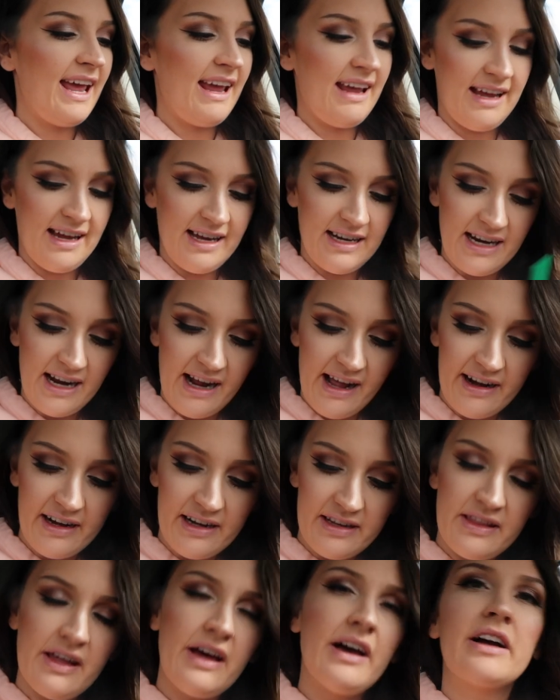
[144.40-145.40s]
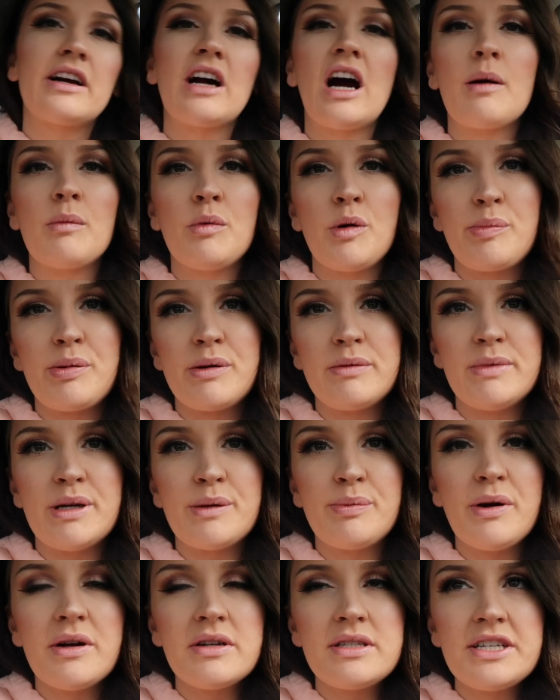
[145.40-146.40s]
And I added the caramel
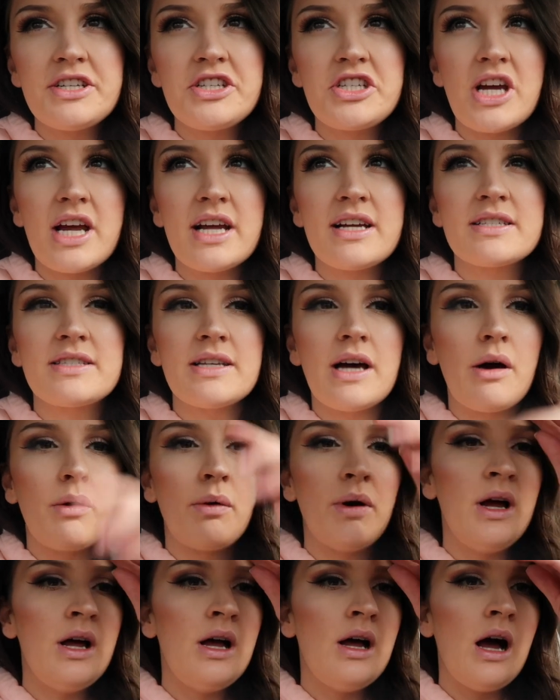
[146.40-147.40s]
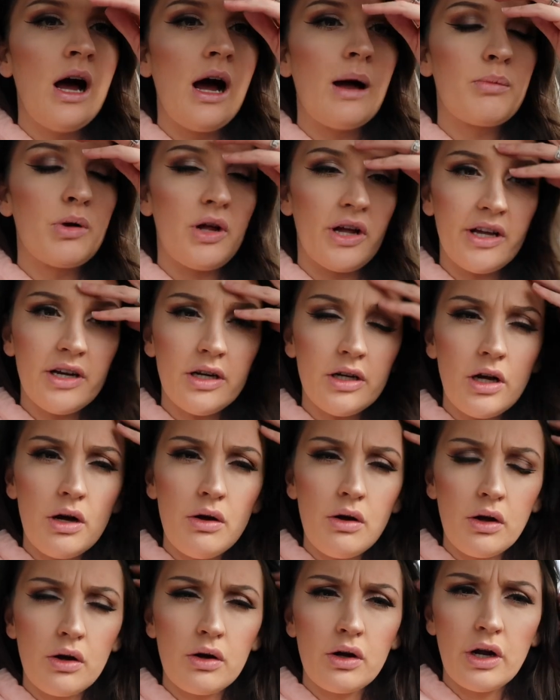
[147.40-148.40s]
premier protein shake. So I'm probably
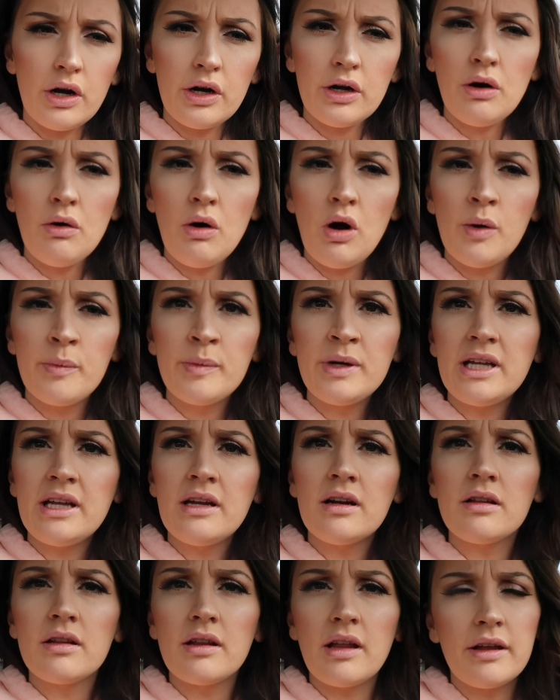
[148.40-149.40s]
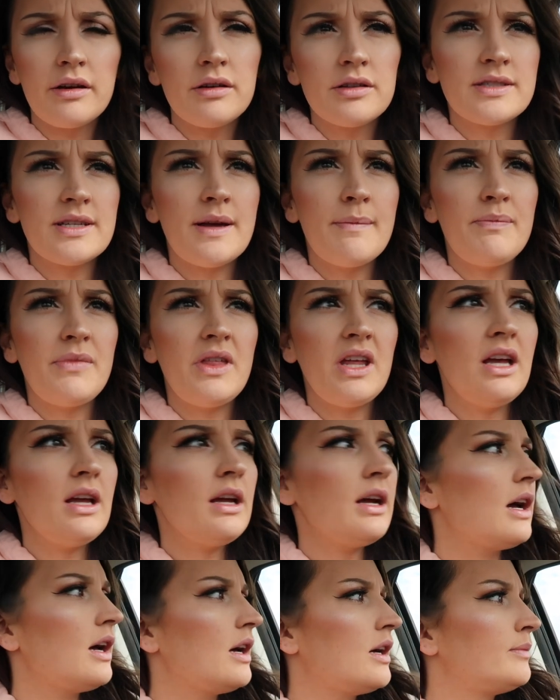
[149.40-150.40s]
gonna go home and eat a little
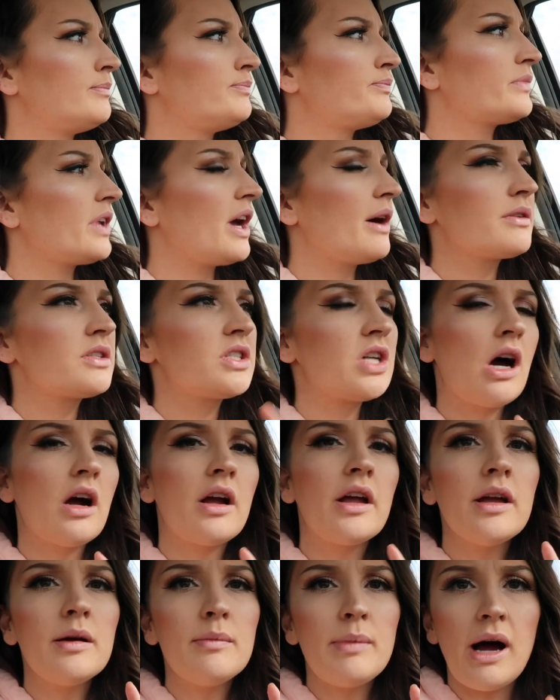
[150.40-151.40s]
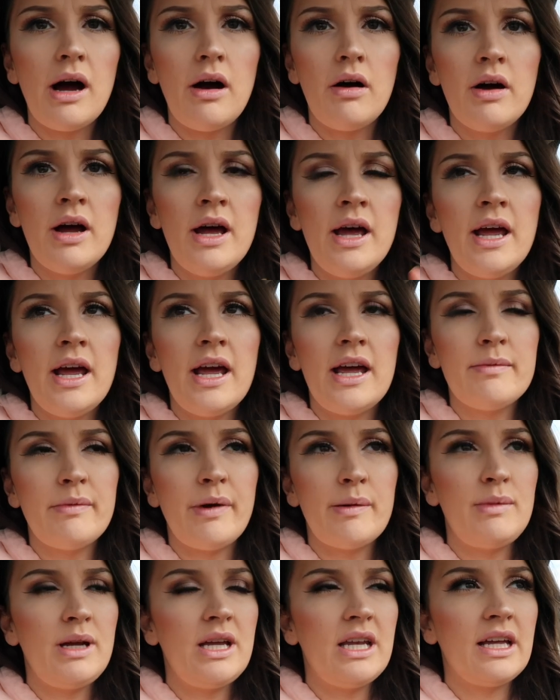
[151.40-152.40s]
something. I was talking about in
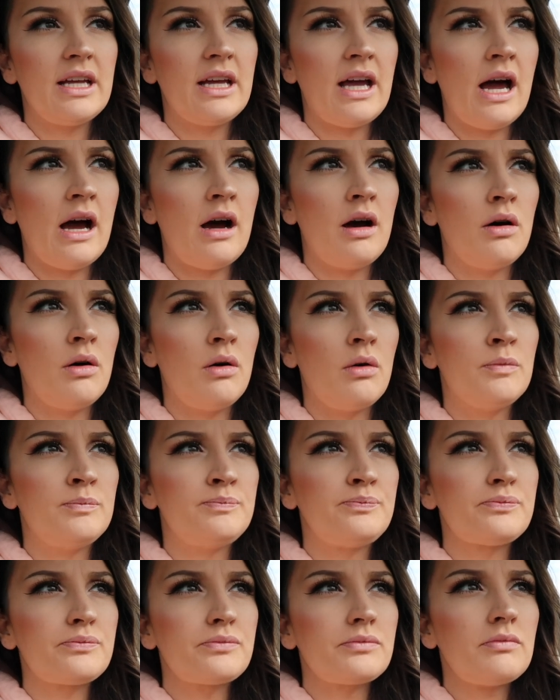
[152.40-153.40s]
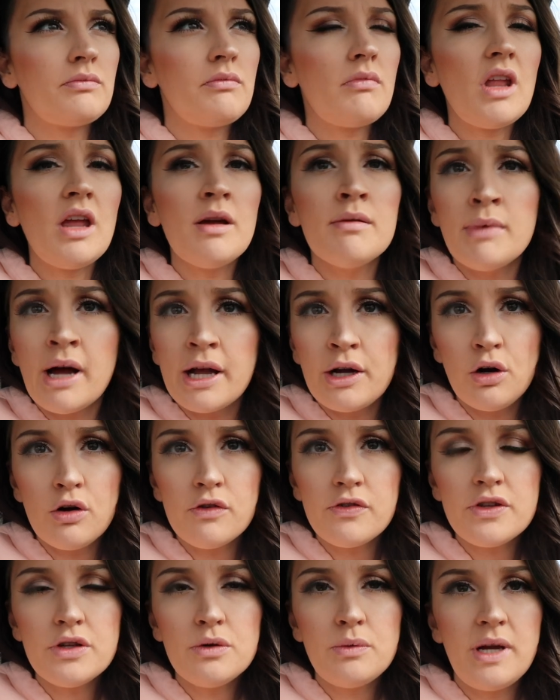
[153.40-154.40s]
my meeting how my
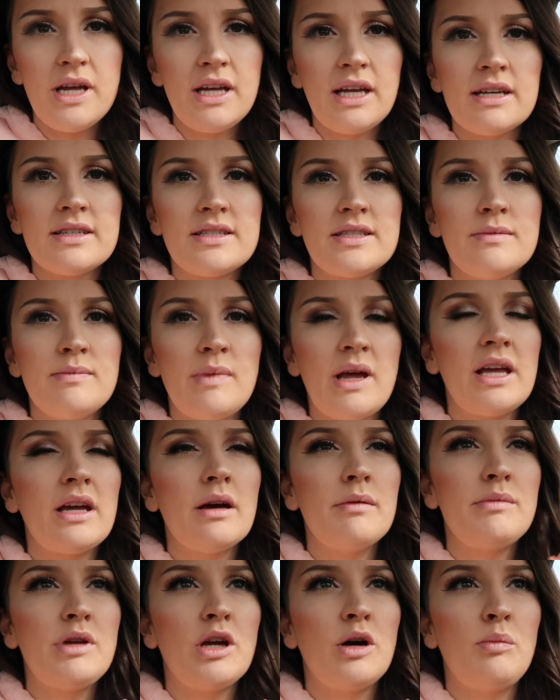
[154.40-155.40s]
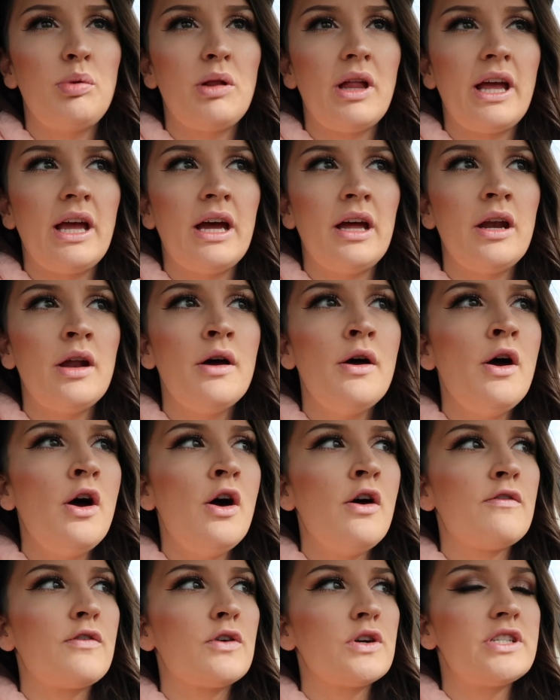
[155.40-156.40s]
goal for the week is to make a meal plan
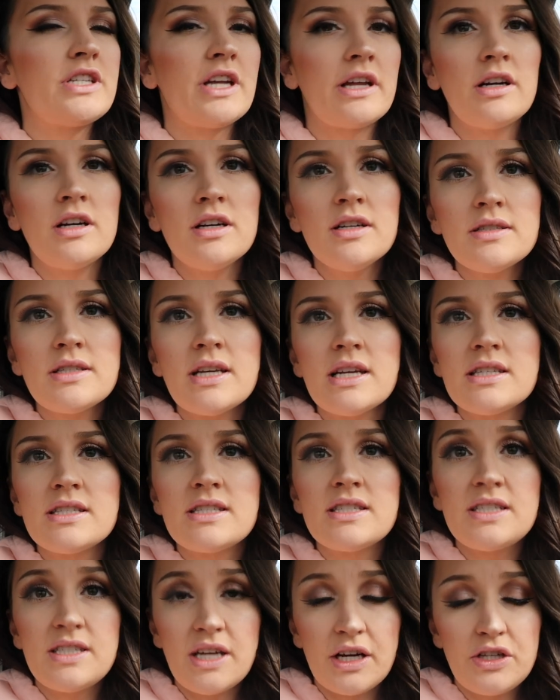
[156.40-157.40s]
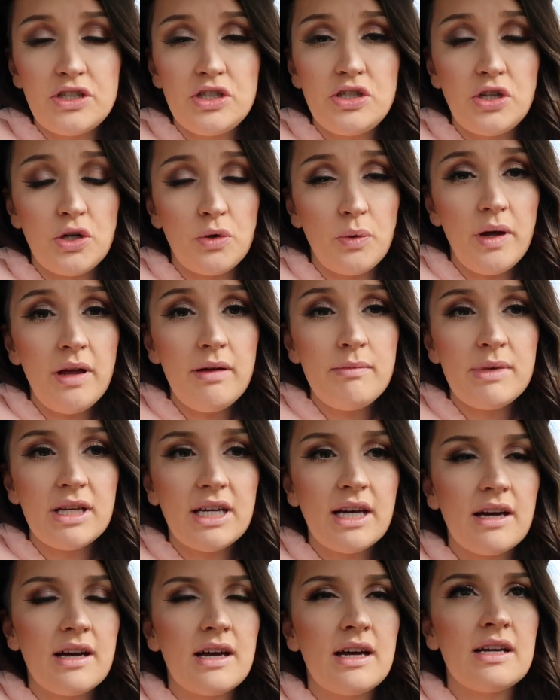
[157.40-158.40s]
for dinners and stick to it,
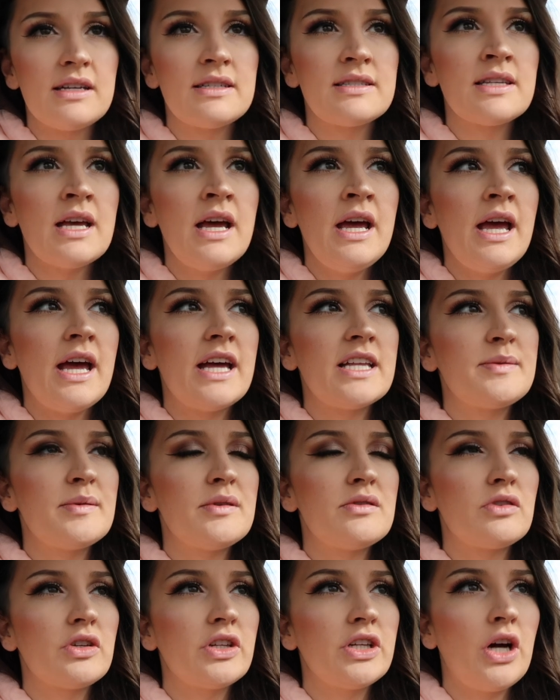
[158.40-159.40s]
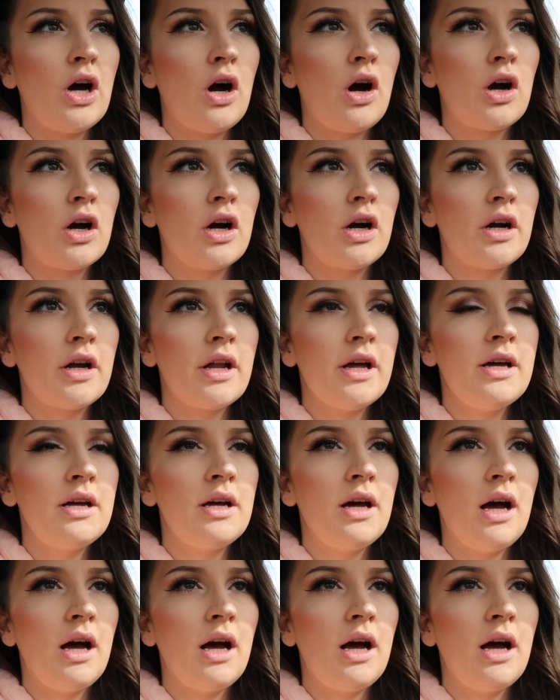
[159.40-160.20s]
because it's been really hard.